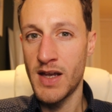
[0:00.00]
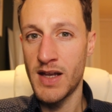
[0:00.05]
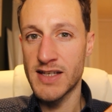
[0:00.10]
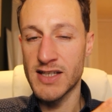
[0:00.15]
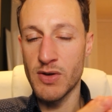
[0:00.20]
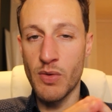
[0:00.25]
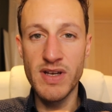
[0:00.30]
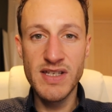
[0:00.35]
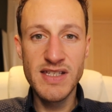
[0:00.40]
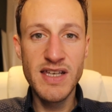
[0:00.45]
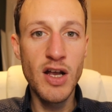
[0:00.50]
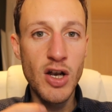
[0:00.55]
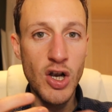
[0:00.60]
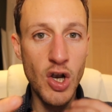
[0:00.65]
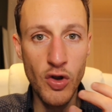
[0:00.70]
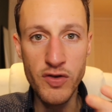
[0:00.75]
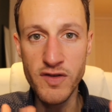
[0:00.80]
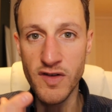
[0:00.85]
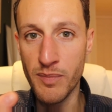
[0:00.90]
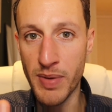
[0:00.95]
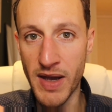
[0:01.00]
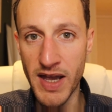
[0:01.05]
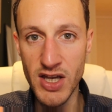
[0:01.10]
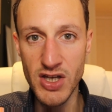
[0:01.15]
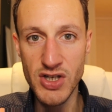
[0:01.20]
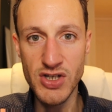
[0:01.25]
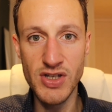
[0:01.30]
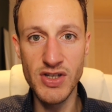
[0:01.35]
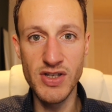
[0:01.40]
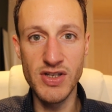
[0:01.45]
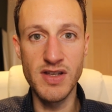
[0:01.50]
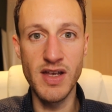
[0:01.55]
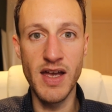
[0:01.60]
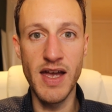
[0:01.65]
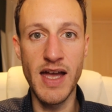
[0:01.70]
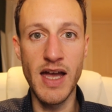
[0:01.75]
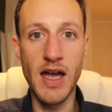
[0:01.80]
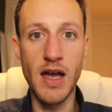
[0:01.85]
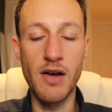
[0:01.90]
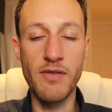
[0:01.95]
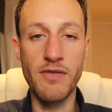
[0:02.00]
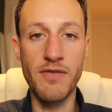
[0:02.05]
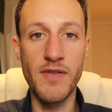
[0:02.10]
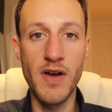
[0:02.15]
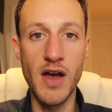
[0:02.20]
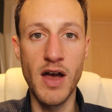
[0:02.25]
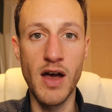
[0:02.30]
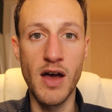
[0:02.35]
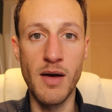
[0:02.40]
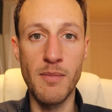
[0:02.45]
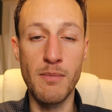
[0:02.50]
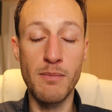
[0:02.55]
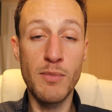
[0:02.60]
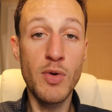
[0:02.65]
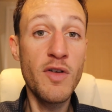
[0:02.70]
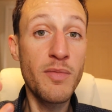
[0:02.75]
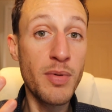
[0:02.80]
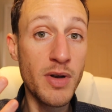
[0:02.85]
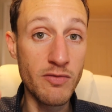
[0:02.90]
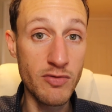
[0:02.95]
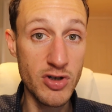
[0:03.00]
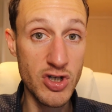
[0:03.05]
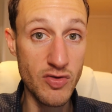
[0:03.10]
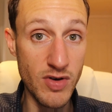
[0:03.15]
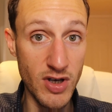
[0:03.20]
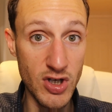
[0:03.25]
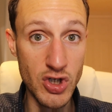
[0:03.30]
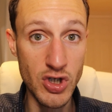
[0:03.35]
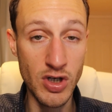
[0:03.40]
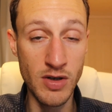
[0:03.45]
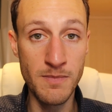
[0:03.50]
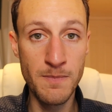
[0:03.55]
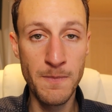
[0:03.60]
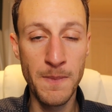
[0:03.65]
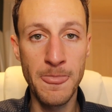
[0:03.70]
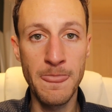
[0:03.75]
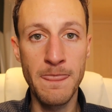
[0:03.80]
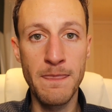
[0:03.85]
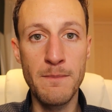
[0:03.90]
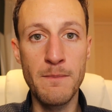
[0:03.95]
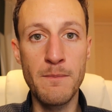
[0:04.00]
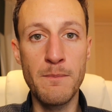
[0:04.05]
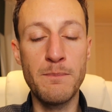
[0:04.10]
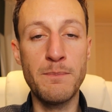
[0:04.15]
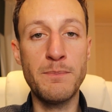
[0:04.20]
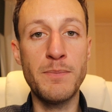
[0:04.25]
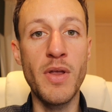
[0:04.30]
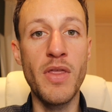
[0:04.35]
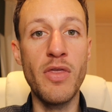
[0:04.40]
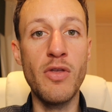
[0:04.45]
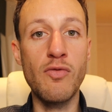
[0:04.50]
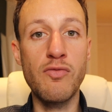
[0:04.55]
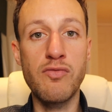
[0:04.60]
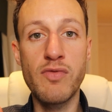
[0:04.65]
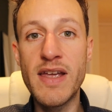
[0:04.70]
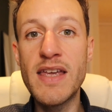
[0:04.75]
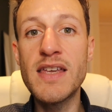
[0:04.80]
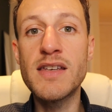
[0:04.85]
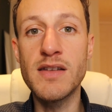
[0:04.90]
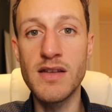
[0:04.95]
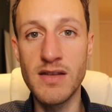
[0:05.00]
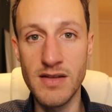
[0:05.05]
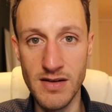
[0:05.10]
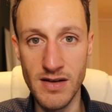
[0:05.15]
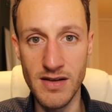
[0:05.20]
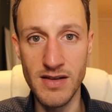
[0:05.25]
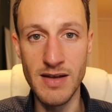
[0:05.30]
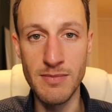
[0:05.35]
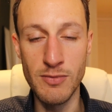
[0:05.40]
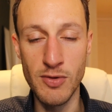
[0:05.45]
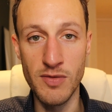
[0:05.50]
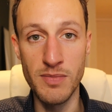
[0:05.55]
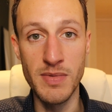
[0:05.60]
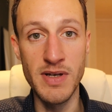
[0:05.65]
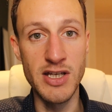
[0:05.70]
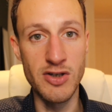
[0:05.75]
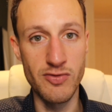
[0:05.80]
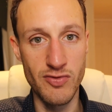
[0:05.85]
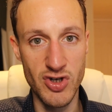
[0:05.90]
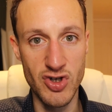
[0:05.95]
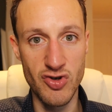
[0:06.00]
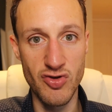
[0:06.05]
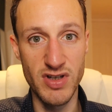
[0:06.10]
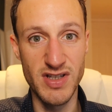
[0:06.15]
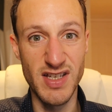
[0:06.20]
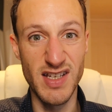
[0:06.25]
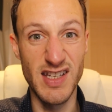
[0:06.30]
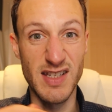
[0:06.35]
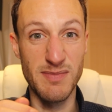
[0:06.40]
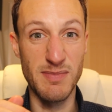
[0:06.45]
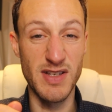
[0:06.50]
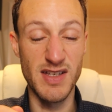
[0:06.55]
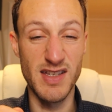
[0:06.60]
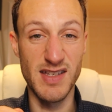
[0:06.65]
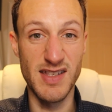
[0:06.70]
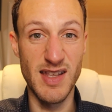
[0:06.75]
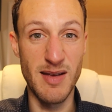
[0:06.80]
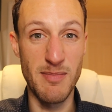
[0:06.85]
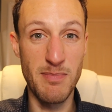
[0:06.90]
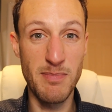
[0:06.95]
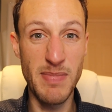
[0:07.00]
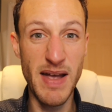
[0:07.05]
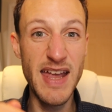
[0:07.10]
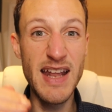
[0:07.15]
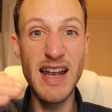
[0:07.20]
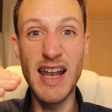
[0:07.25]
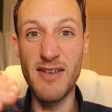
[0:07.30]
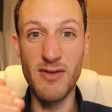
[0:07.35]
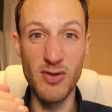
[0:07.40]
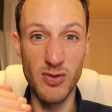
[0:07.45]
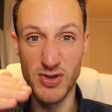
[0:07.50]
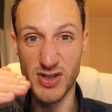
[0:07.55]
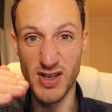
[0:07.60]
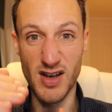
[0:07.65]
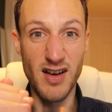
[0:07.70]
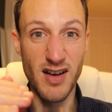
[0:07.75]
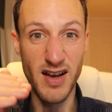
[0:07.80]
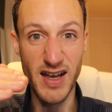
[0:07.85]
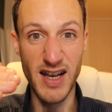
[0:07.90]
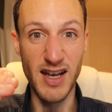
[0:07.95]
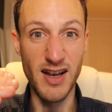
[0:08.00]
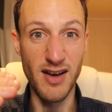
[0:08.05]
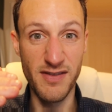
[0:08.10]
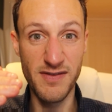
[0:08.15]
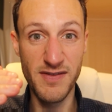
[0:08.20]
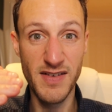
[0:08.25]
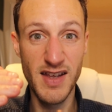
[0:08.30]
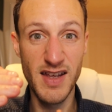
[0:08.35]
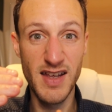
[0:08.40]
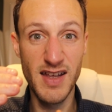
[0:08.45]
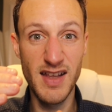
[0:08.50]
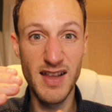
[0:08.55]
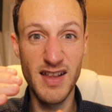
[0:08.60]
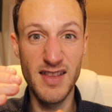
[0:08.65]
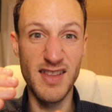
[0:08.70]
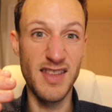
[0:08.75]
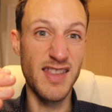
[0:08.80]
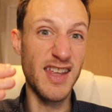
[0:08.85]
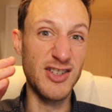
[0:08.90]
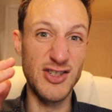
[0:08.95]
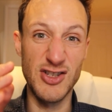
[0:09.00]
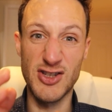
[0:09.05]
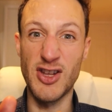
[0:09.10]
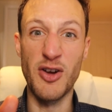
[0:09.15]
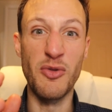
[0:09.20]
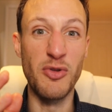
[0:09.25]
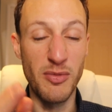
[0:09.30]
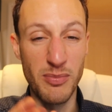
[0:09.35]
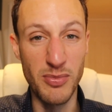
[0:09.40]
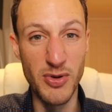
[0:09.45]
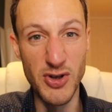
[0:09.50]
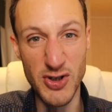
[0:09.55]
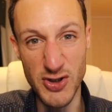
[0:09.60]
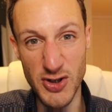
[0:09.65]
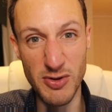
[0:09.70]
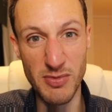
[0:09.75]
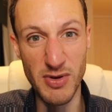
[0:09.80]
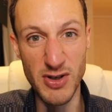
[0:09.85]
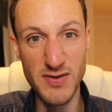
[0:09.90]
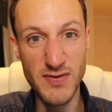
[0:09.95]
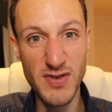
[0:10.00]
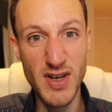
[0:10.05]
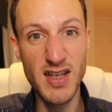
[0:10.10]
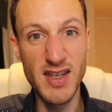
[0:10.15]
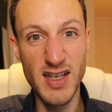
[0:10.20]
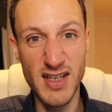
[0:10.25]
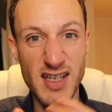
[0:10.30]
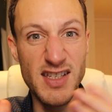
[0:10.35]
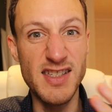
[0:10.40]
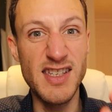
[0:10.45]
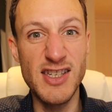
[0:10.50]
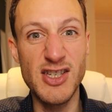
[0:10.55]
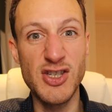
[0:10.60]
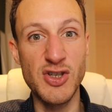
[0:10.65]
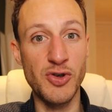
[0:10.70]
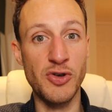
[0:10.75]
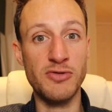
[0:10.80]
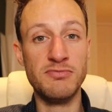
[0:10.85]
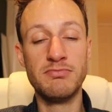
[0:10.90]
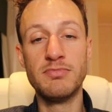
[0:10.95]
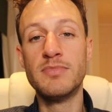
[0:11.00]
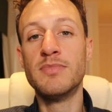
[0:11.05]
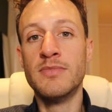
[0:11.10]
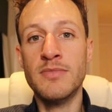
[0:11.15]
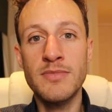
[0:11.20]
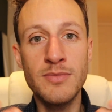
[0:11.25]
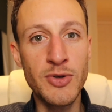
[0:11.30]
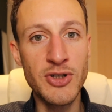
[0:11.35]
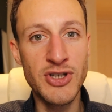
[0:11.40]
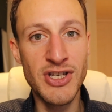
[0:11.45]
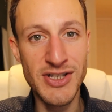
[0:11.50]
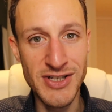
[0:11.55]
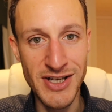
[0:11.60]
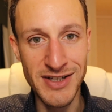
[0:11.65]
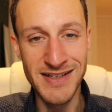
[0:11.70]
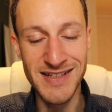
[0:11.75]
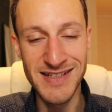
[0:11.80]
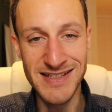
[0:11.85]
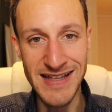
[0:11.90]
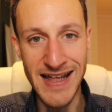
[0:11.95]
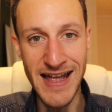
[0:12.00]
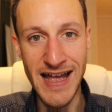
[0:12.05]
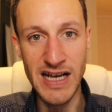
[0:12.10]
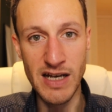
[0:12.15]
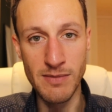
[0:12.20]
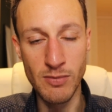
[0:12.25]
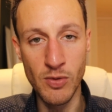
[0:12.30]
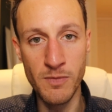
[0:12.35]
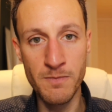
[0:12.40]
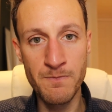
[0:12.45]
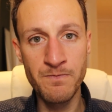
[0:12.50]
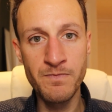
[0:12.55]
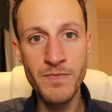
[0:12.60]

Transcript: So I see a lot of patients that have movement restriction, but the reason that their movement is restricted is because their pain levels are high enough that they just don't want to push too much further because it's sore, which is understandable.